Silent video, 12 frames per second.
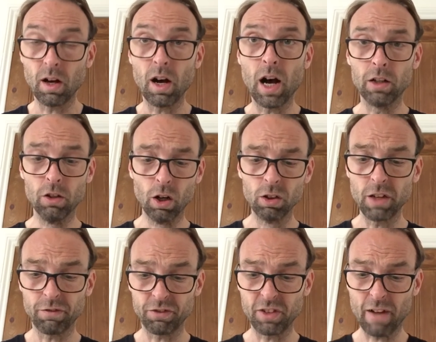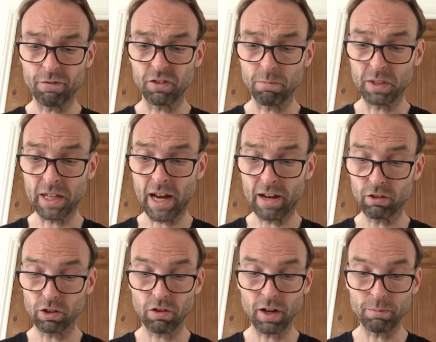I know you've left something
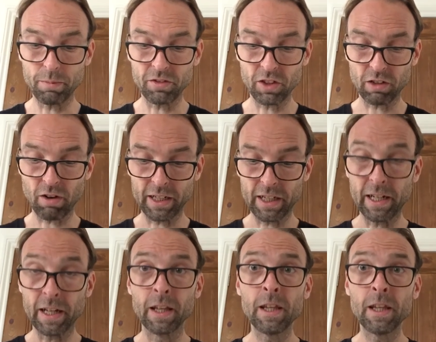out, cried Mr. Cranky.